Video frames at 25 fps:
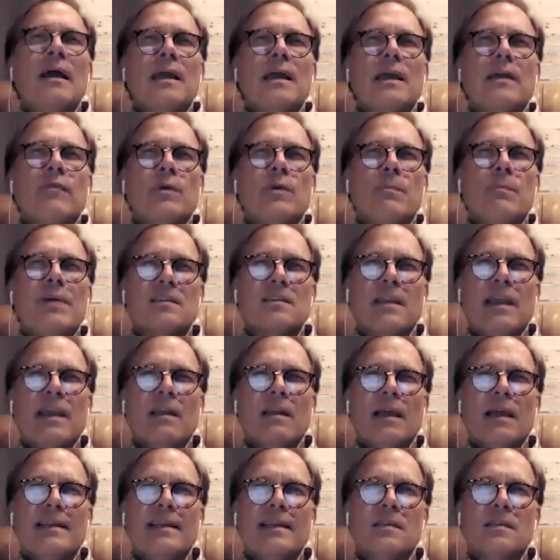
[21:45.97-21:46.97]
If a PET
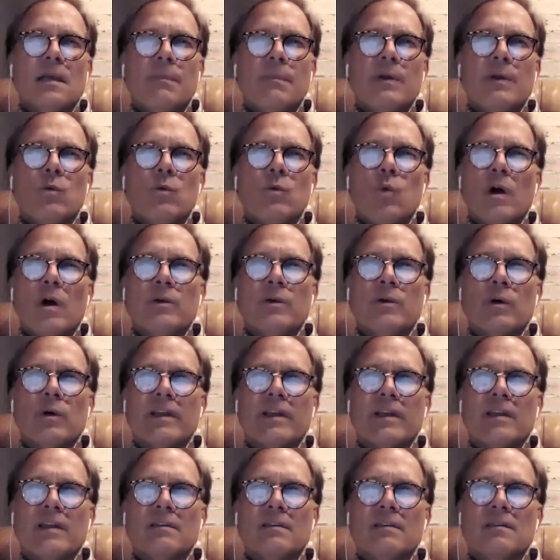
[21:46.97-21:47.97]
scan lights up in one
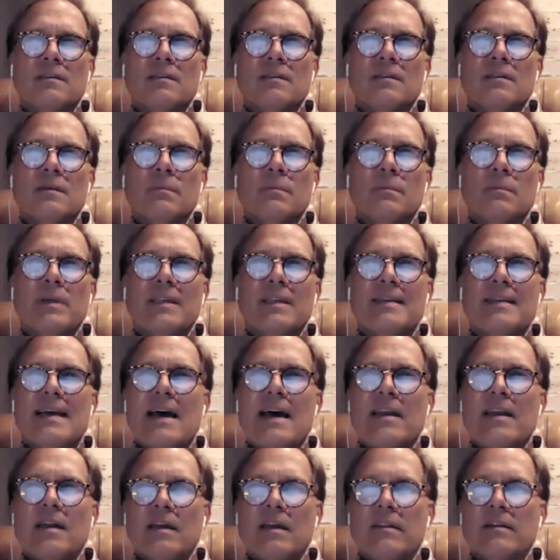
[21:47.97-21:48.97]
organ, but
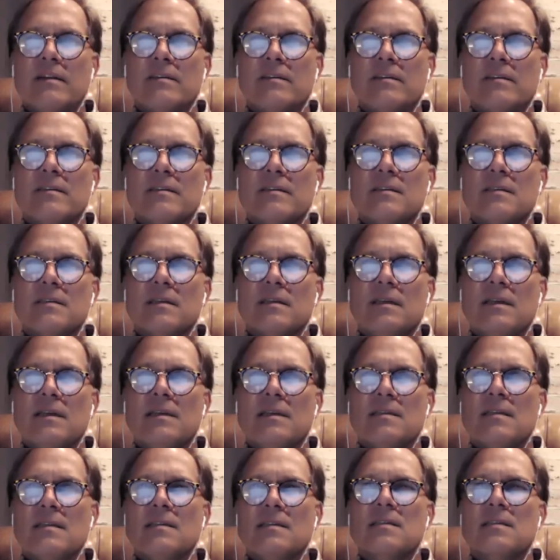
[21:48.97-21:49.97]
not others,
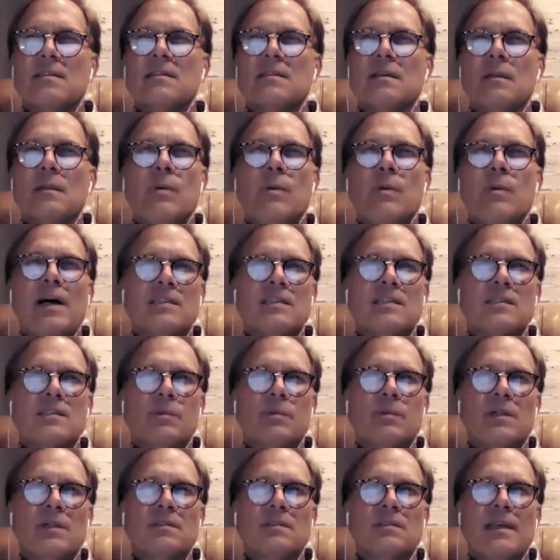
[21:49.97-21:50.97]
is it still
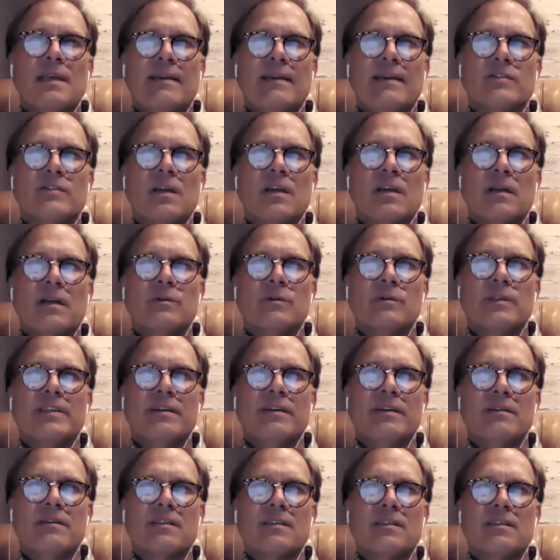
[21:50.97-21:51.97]
possible to have
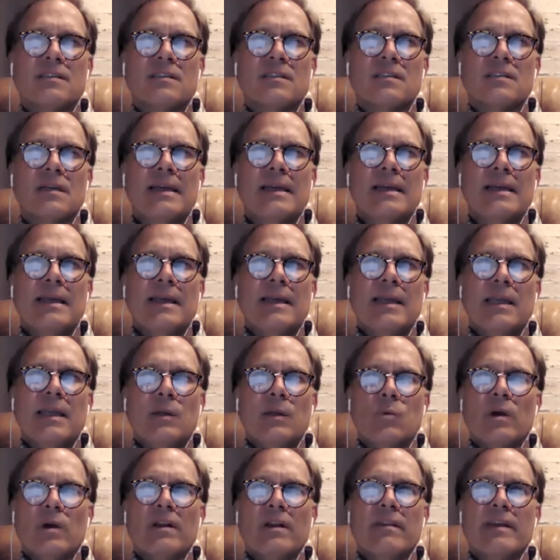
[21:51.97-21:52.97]
sarcoidosis
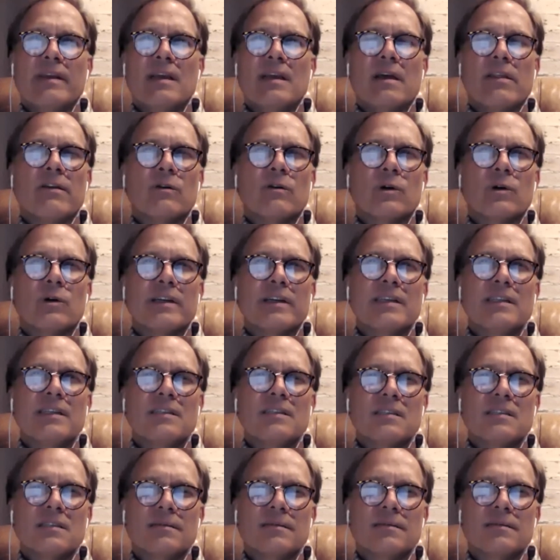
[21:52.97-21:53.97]
in one of the other
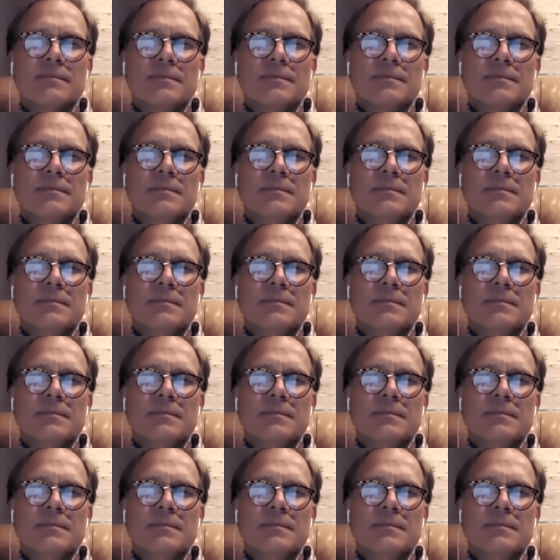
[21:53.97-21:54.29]
organs?